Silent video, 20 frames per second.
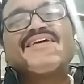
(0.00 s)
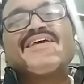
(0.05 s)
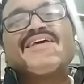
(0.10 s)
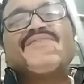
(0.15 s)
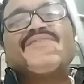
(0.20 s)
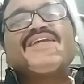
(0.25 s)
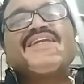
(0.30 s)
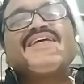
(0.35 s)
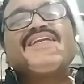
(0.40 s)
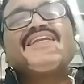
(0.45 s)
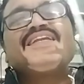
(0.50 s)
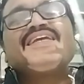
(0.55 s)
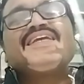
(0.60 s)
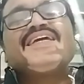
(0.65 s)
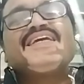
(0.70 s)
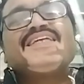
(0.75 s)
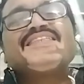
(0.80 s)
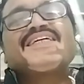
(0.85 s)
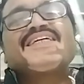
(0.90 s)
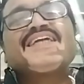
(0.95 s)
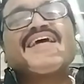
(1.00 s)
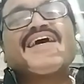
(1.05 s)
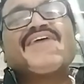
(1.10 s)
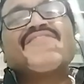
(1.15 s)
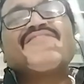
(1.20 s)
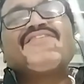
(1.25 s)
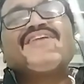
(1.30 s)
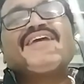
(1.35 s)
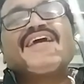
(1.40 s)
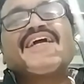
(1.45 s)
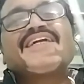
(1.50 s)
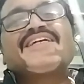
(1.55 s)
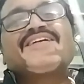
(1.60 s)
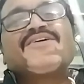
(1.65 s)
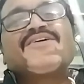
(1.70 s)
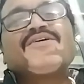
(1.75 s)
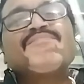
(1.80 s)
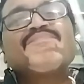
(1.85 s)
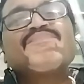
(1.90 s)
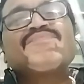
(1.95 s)
Even in each and every
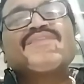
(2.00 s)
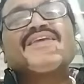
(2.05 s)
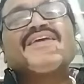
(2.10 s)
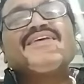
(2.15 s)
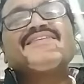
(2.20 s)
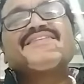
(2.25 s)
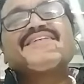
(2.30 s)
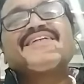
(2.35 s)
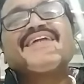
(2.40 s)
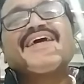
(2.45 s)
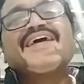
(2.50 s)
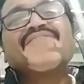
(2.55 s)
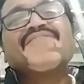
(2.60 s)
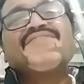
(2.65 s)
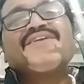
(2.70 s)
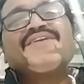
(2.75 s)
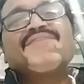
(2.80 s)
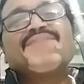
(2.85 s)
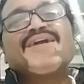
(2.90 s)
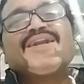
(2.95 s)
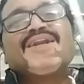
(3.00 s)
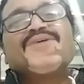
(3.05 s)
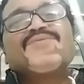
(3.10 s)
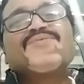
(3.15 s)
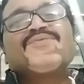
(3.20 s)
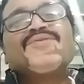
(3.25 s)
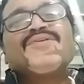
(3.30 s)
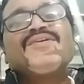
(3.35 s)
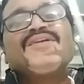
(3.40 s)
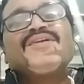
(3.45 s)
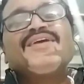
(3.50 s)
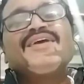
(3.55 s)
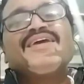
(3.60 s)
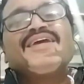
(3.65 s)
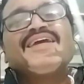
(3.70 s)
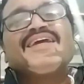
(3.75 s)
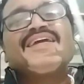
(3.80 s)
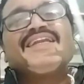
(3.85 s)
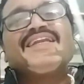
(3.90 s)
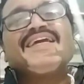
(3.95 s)
atom, each and every molecule,
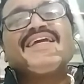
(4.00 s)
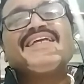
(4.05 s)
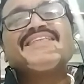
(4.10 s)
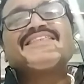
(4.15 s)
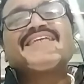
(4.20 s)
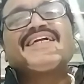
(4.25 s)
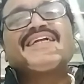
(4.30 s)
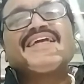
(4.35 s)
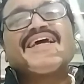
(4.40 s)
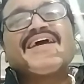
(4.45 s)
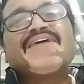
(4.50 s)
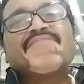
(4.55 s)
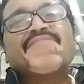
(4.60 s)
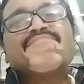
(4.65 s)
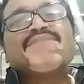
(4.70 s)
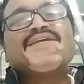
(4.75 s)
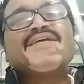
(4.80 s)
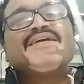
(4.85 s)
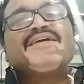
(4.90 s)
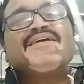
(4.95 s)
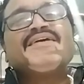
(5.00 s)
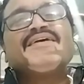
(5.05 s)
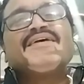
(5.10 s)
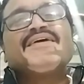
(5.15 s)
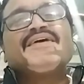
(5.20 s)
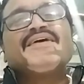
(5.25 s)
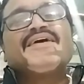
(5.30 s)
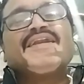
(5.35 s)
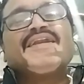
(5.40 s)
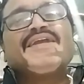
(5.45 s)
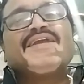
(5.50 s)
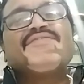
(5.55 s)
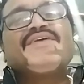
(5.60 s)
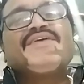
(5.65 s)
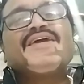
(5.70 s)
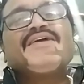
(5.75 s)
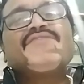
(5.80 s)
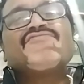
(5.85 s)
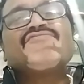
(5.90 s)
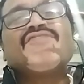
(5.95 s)
in each and every
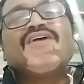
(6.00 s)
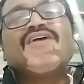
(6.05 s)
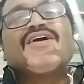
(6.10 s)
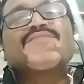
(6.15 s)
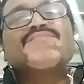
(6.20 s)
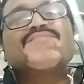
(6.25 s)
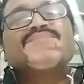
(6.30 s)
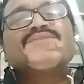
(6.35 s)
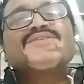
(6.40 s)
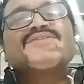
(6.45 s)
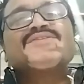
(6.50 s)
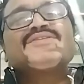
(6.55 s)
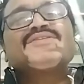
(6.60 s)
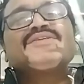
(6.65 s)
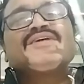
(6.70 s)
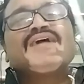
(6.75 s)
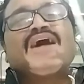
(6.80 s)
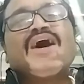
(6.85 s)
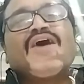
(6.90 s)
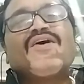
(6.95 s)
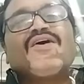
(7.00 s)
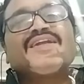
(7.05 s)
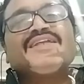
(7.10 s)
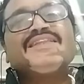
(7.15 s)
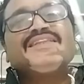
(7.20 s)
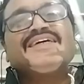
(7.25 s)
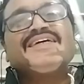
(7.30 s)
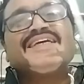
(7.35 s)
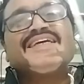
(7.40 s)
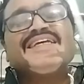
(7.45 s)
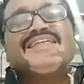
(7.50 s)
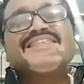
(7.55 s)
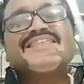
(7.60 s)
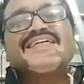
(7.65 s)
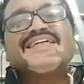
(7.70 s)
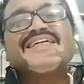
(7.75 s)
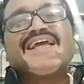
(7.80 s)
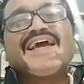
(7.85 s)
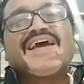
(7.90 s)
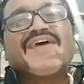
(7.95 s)
living forms, or in the each
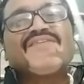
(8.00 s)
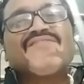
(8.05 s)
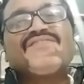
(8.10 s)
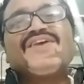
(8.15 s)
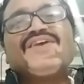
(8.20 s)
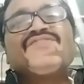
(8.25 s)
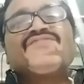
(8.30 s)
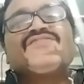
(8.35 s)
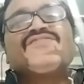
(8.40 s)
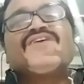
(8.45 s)
and every